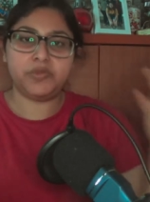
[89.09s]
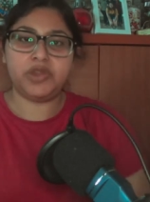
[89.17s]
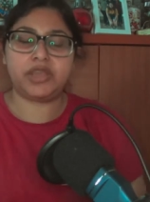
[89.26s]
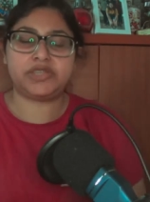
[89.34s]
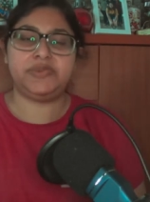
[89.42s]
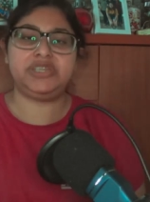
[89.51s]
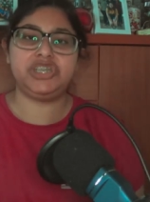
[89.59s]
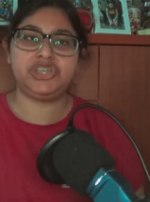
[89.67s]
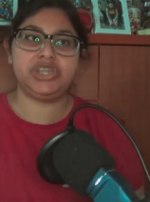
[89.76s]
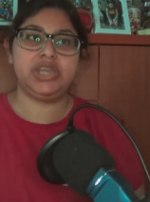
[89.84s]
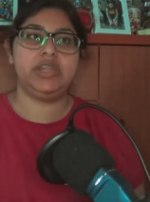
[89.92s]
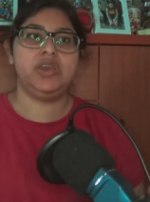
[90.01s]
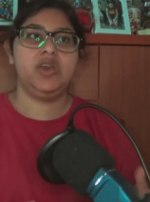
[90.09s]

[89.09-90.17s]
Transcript: Expedition,